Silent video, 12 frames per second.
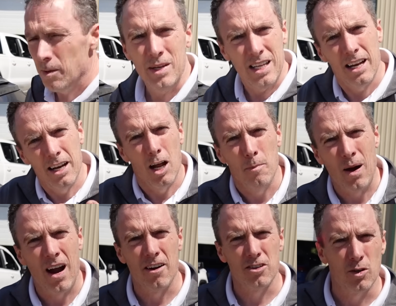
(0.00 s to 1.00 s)
let me get it up
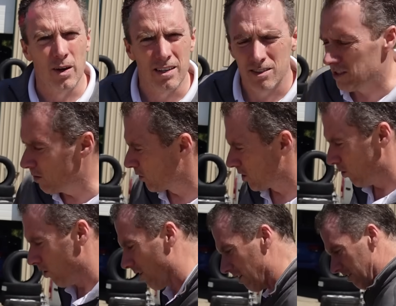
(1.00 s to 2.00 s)
higher so I can see what's going on